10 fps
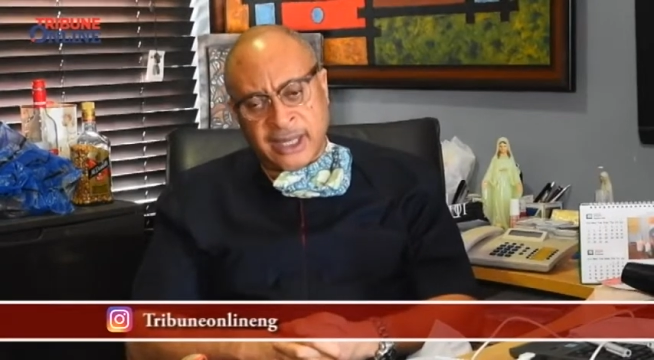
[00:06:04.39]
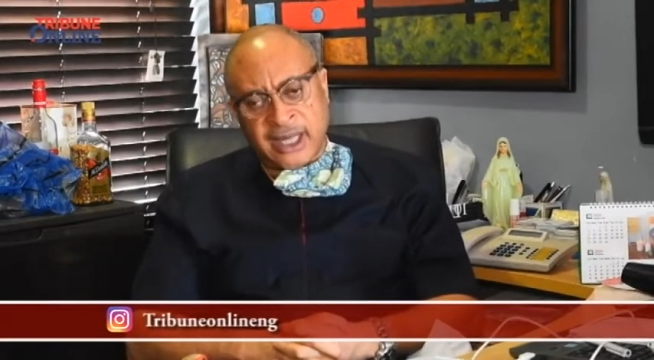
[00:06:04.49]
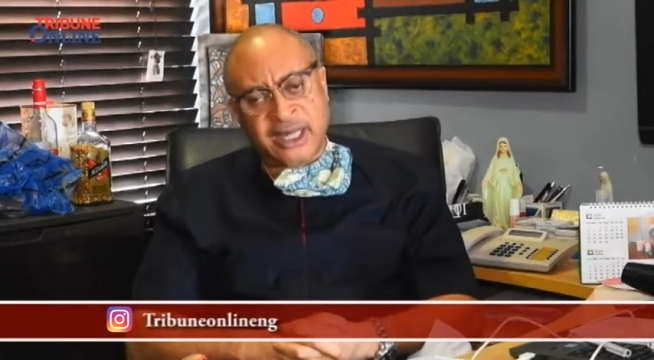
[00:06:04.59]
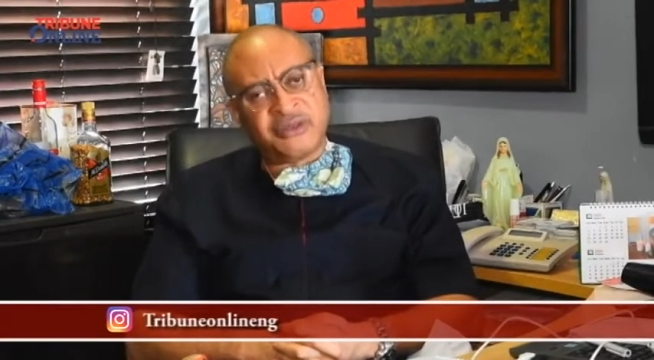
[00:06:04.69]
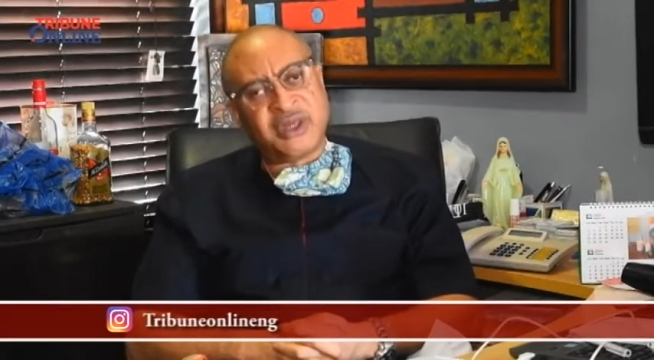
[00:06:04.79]

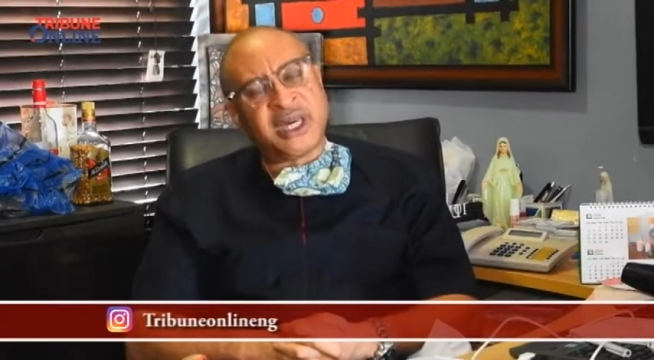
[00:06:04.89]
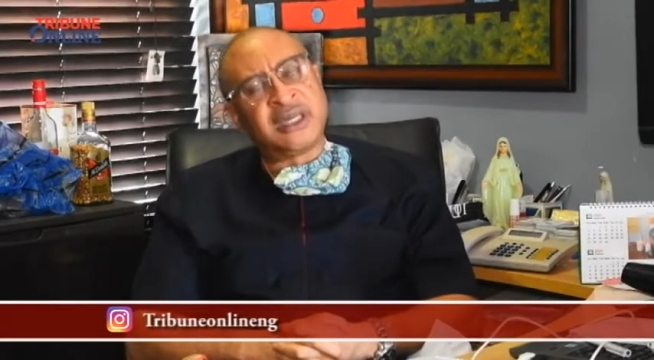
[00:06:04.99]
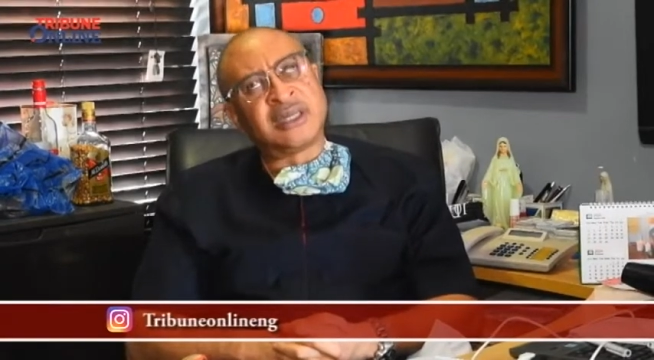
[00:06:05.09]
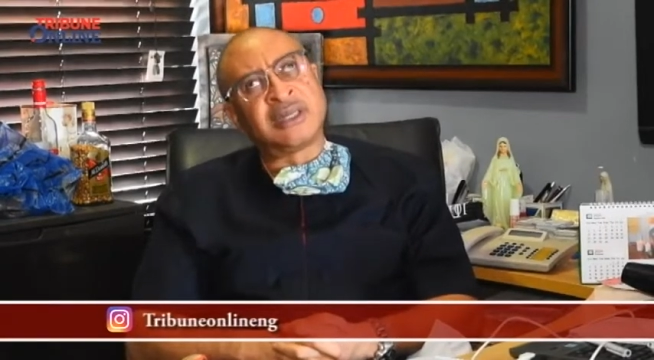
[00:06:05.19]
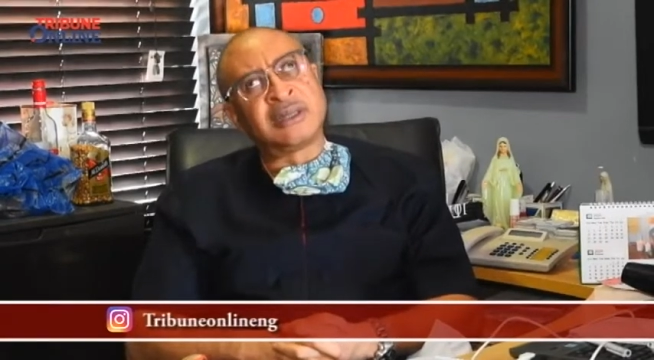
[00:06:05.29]
And if there
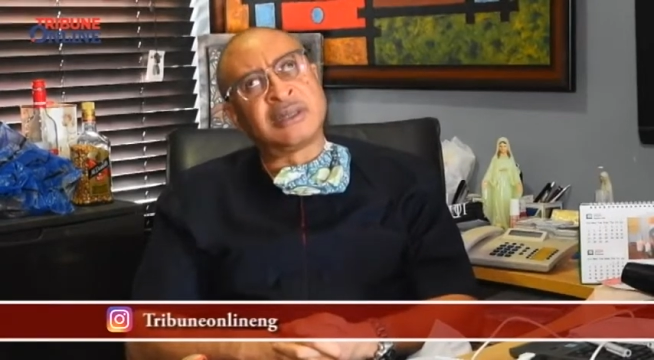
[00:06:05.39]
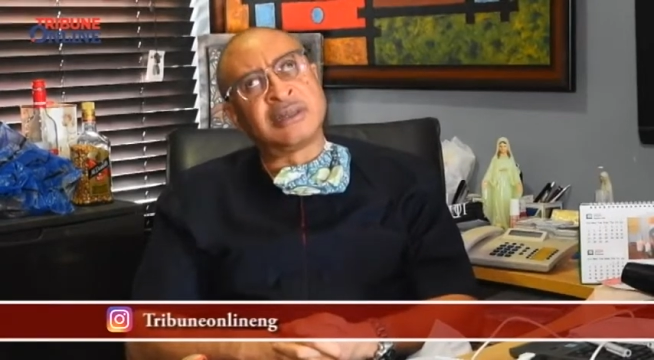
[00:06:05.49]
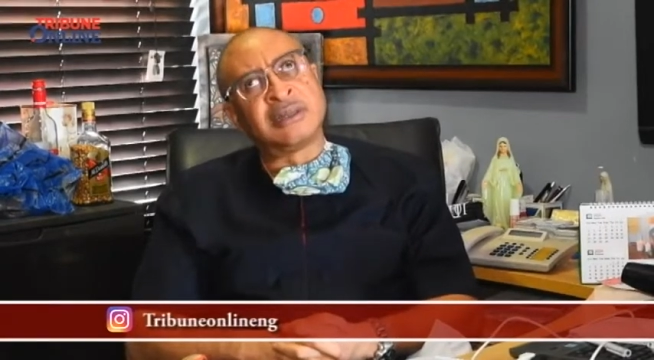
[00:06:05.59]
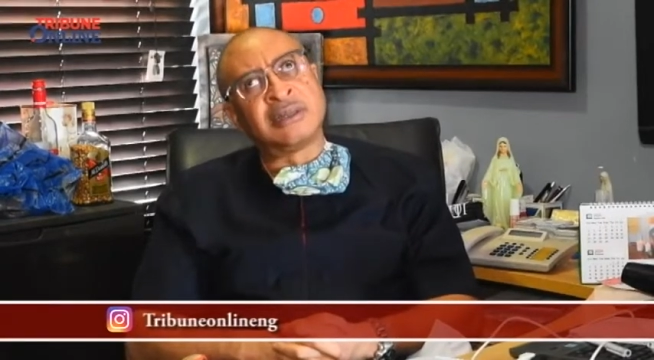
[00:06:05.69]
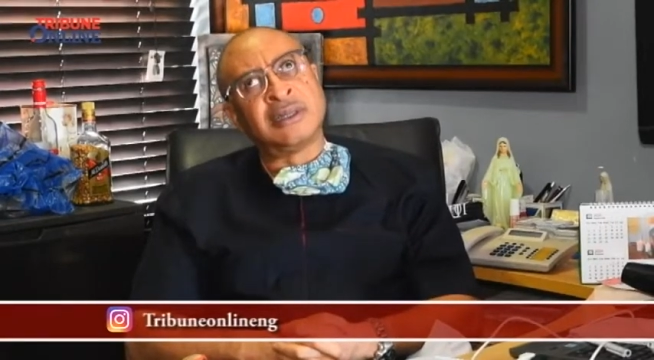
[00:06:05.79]
is
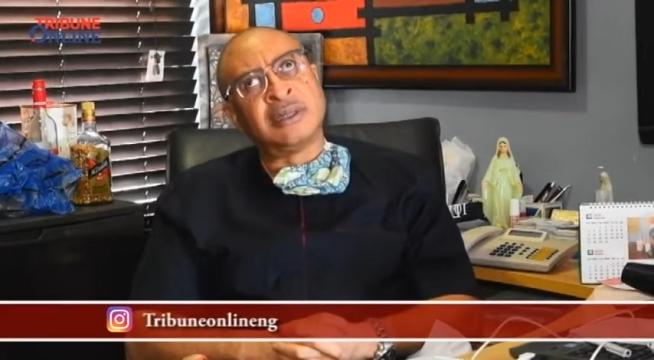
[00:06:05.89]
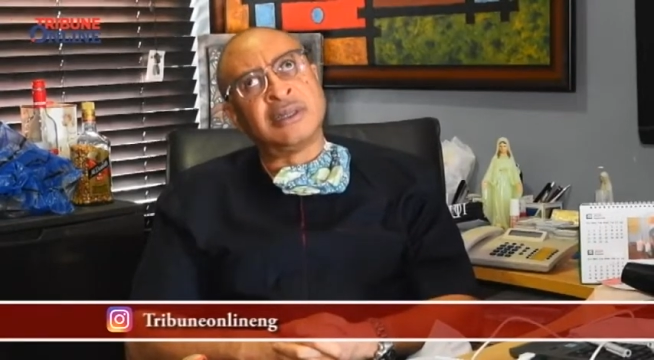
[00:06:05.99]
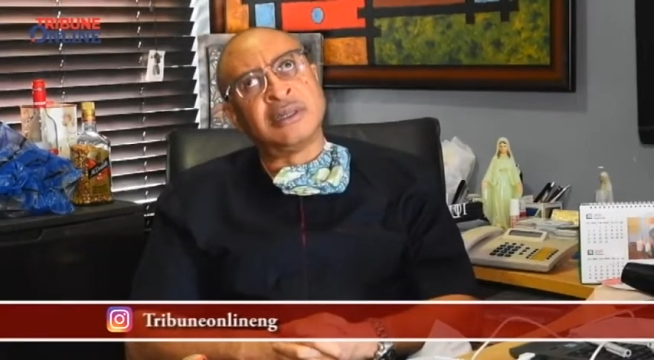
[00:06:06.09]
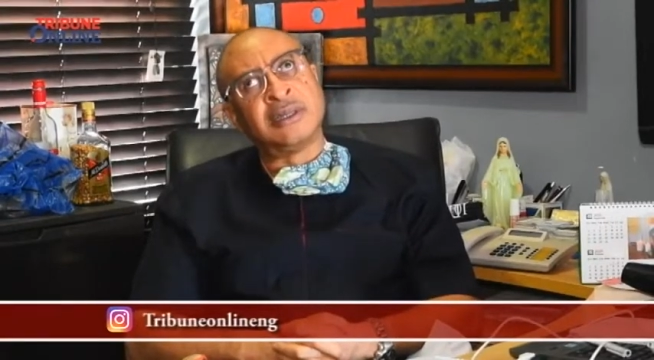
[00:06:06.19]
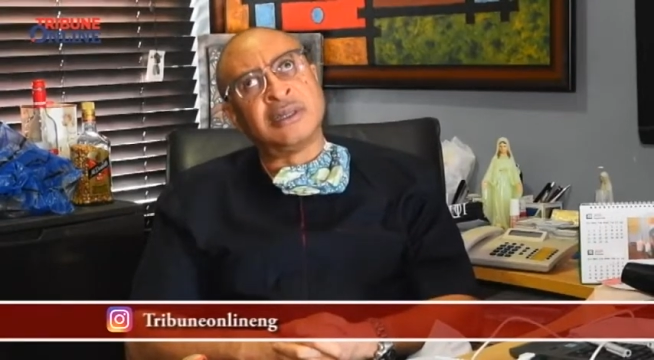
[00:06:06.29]

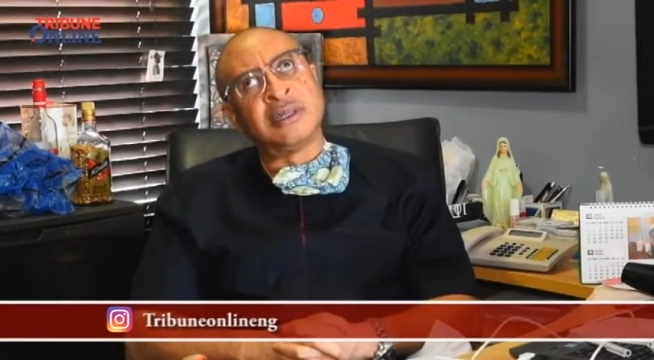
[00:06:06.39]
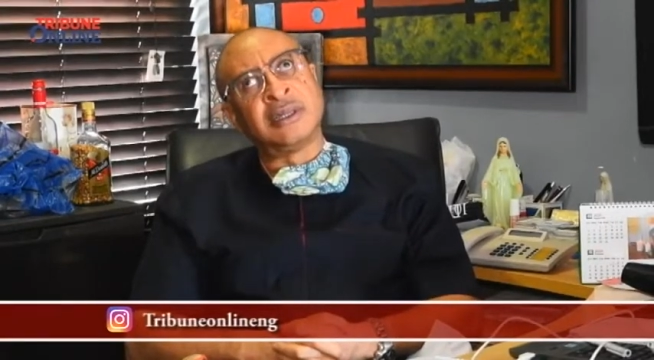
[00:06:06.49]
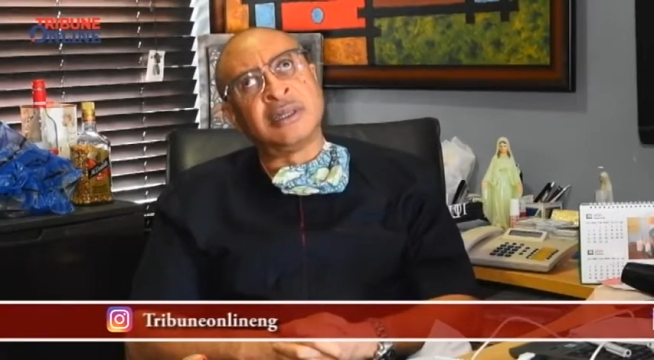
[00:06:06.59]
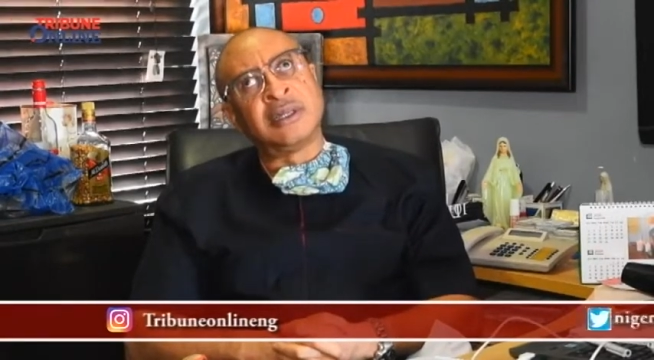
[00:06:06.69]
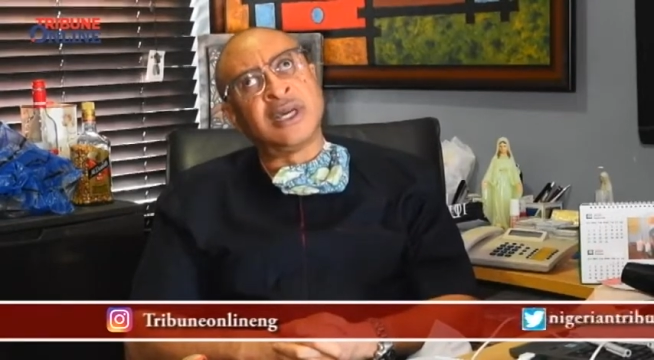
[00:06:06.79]

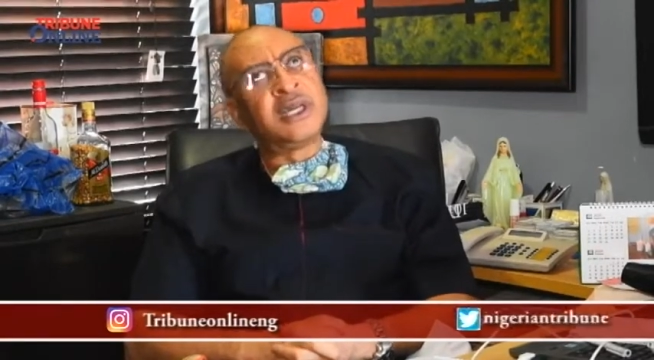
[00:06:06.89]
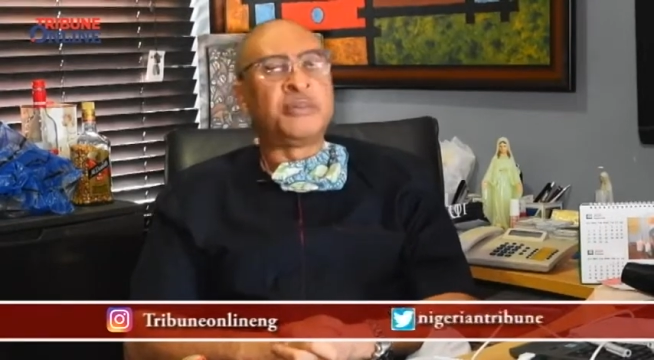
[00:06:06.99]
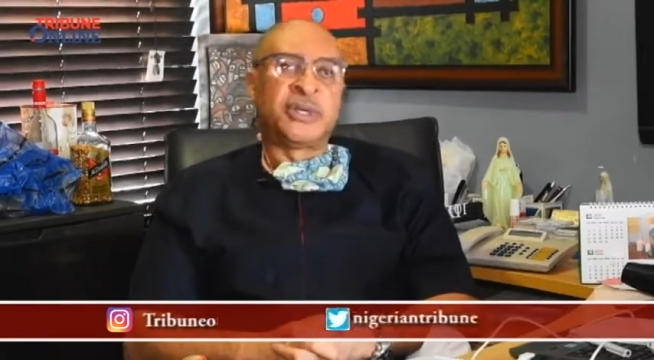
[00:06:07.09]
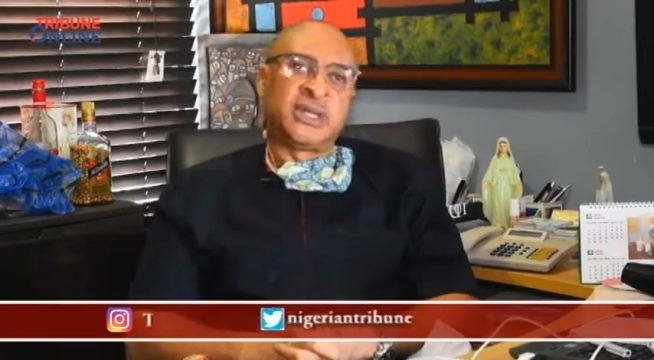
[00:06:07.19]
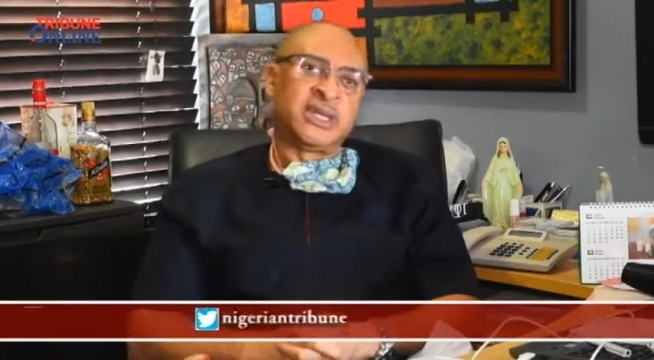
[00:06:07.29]

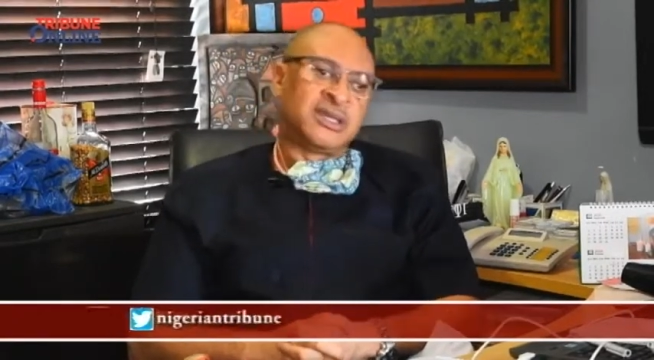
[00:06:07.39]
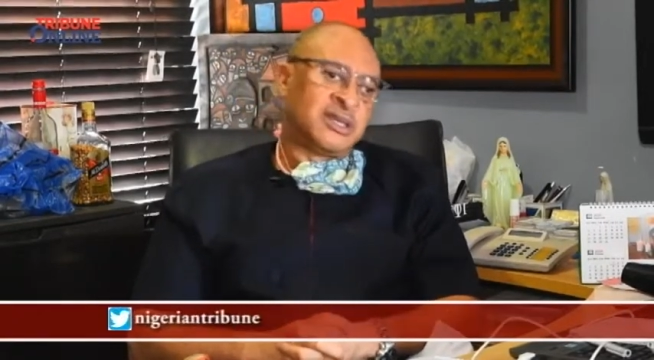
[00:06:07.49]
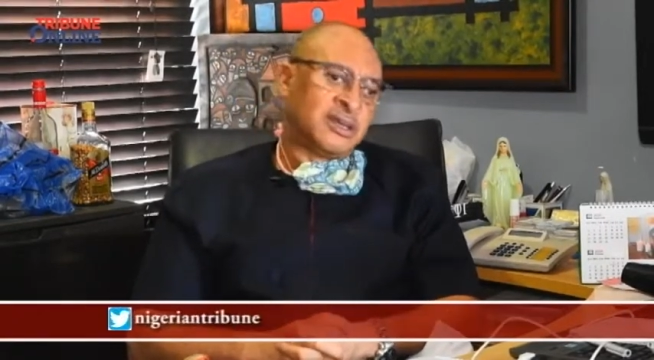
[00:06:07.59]
anybody, it's